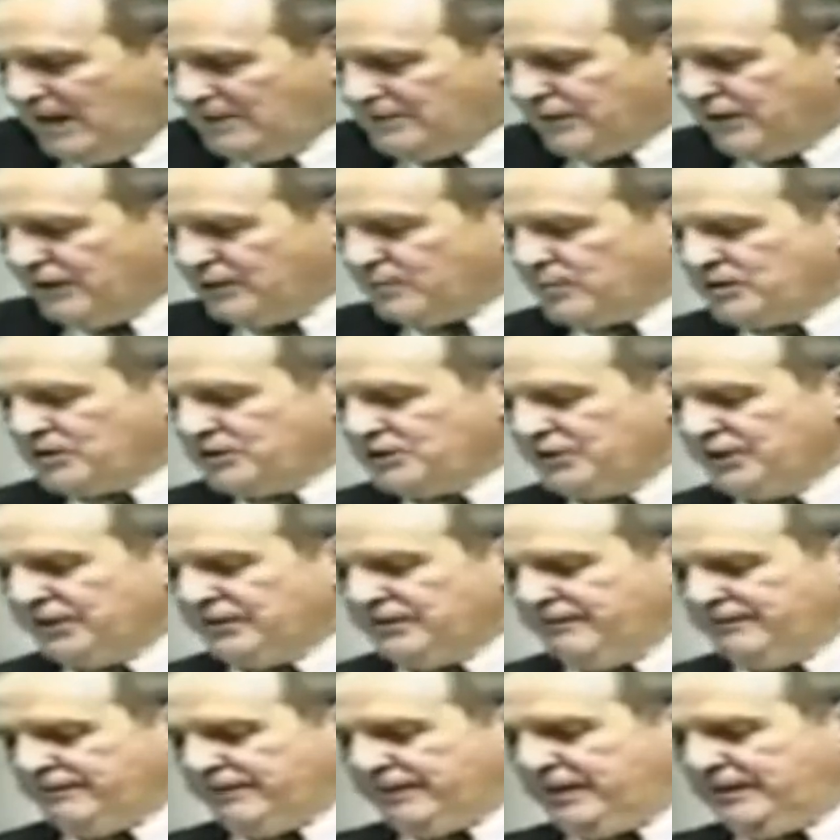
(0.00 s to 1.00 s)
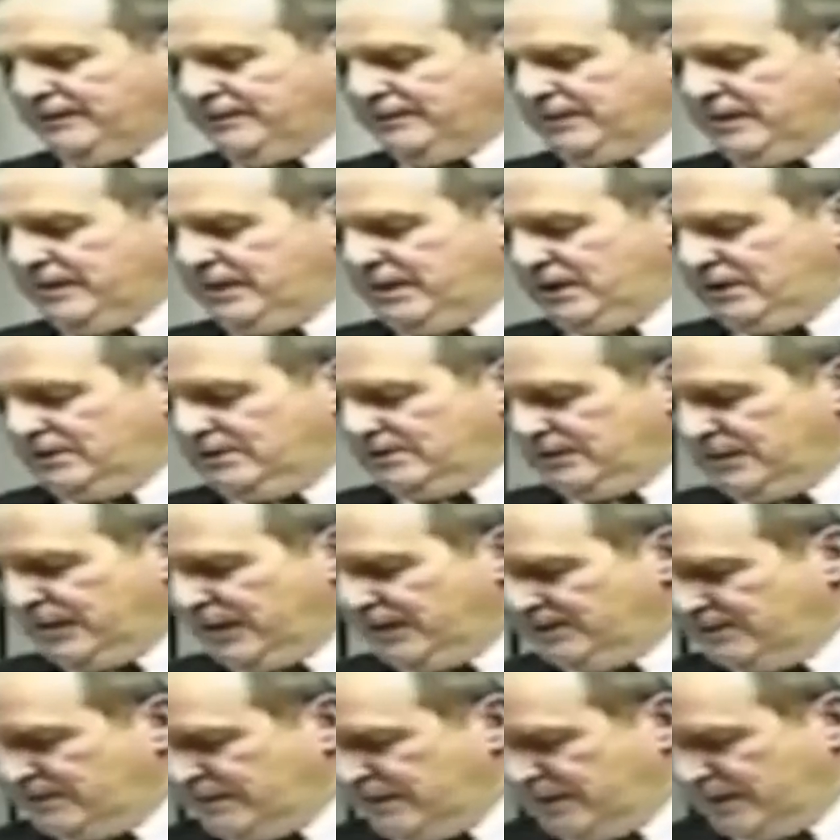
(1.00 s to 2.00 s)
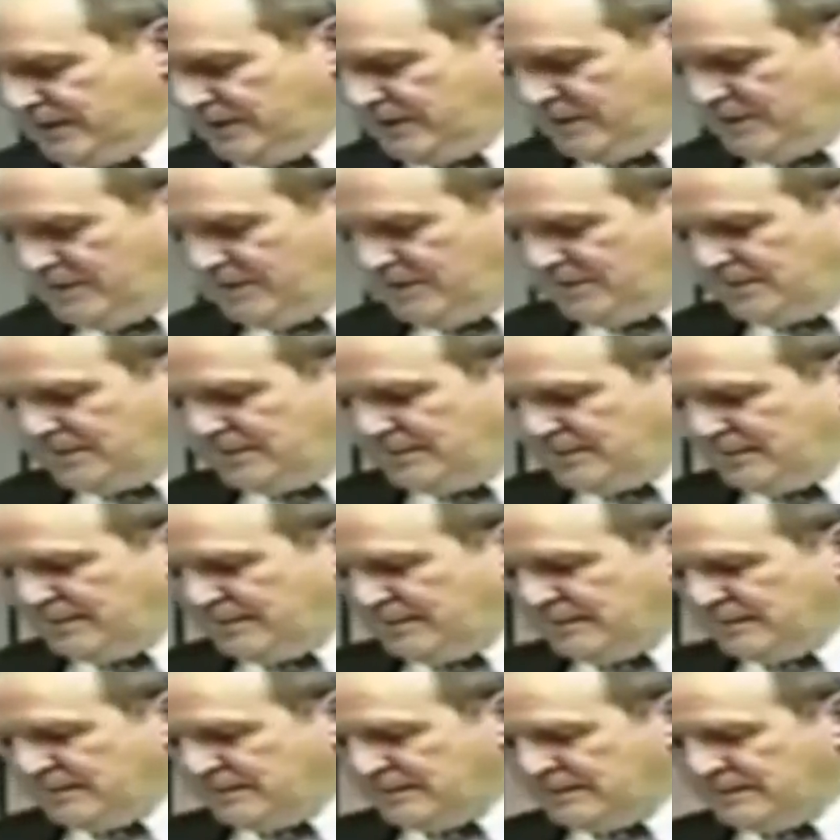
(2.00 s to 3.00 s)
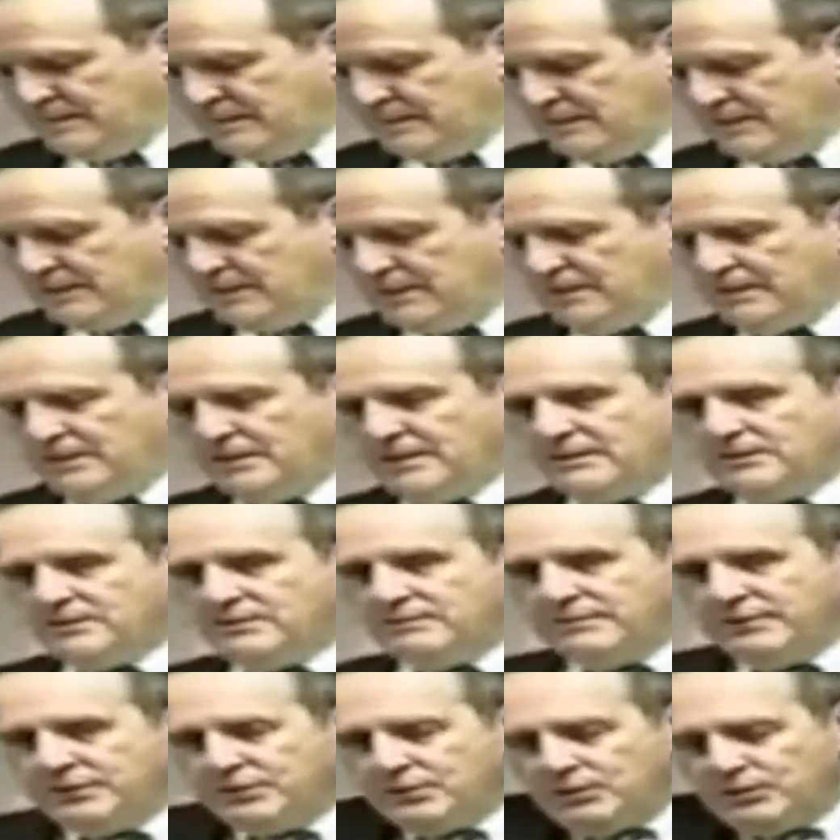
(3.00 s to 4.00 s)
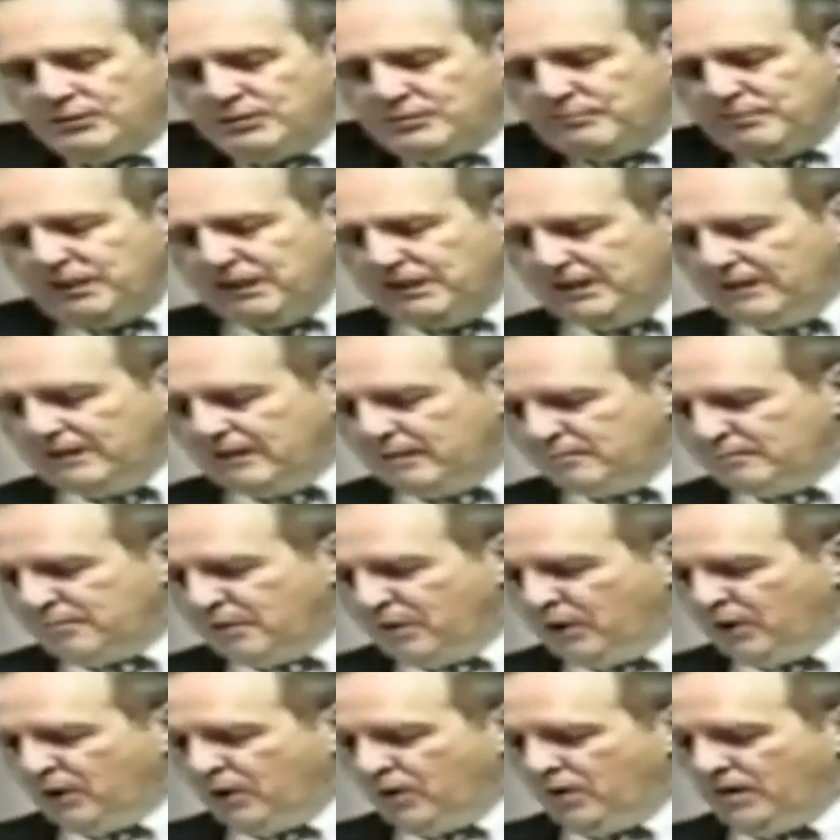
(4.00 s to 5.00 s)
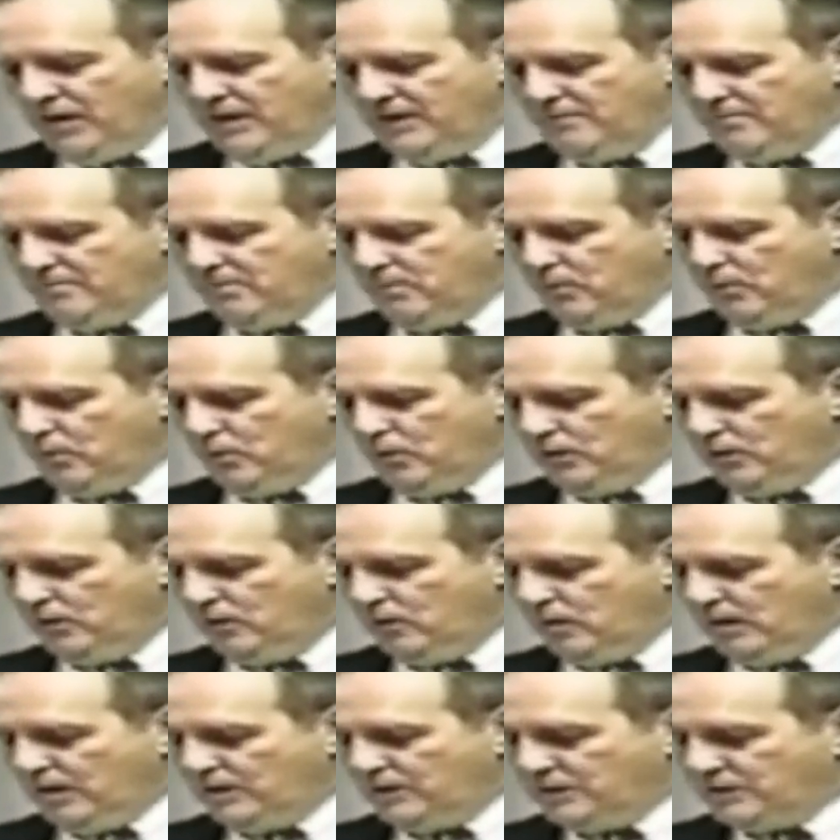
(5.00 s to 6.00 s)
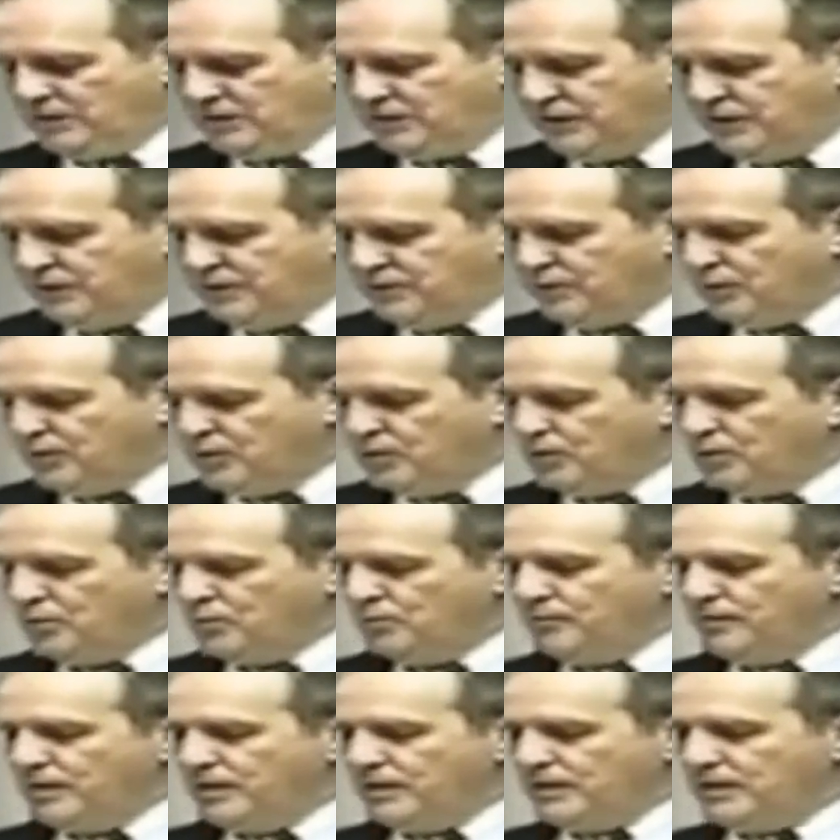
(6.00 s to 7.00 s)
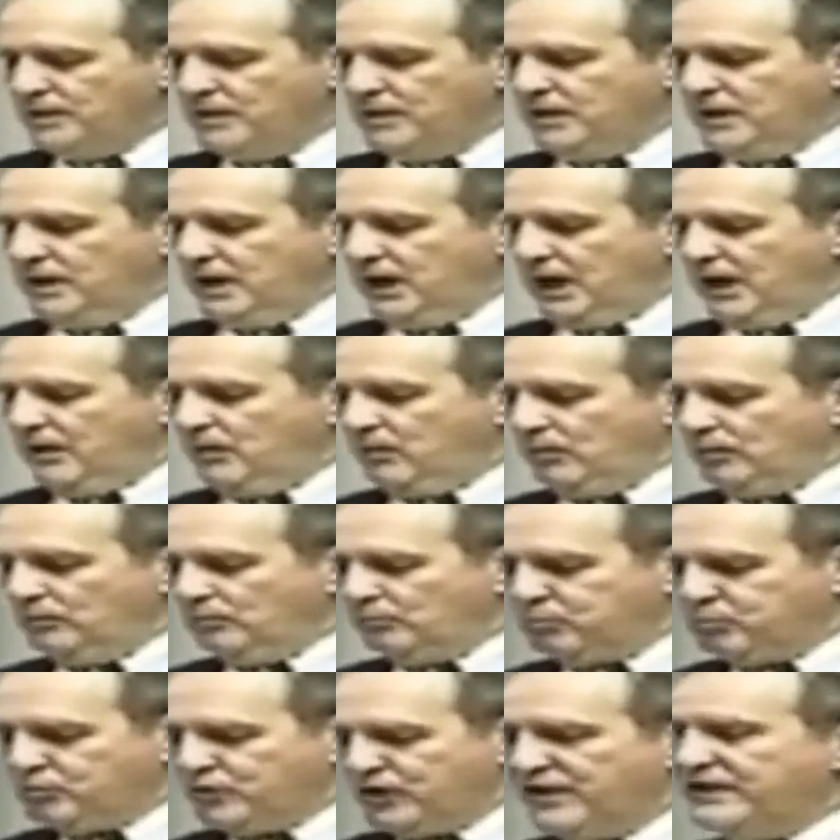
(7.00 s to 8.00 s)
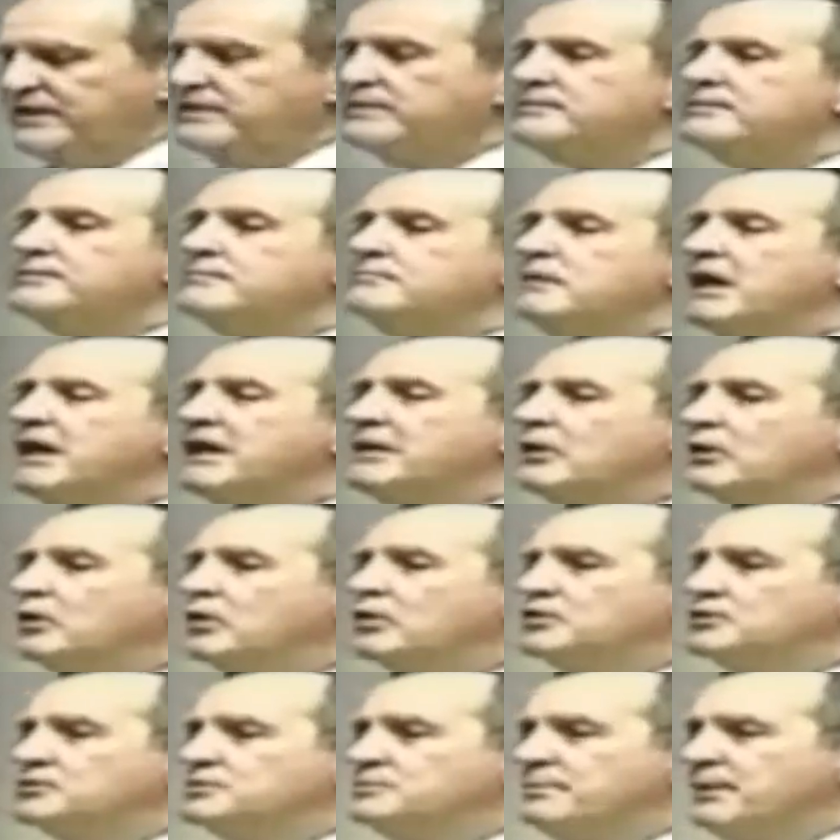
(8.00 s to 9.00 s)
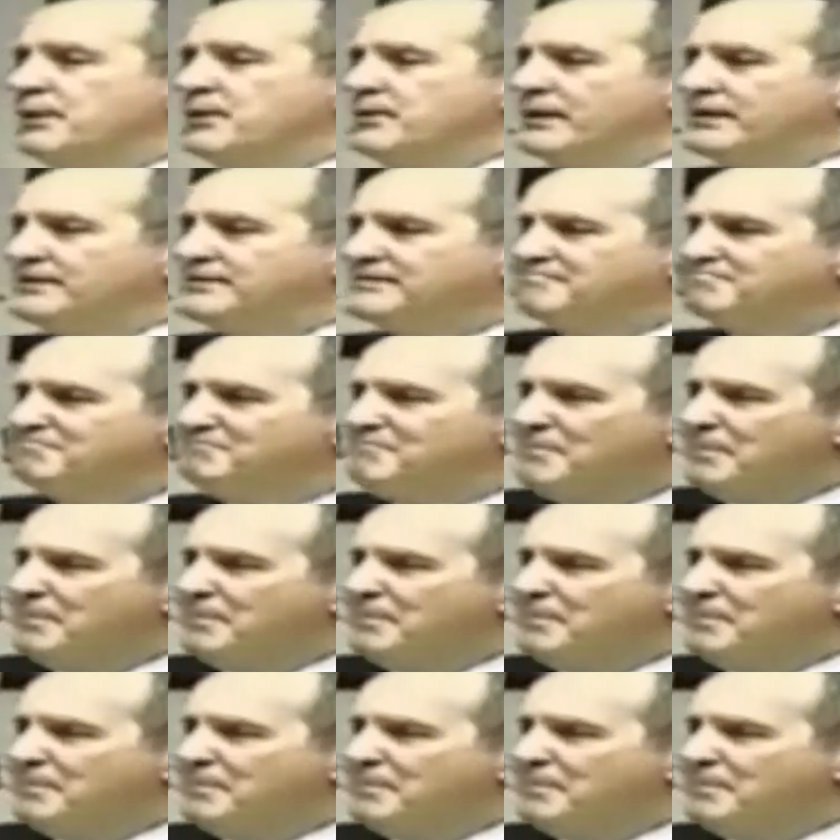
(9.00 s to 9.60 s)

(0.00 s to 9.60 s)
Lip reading: I thought it was significant that he said that the individuals immediately below him were the ones into whom I will breathe my whole spirit.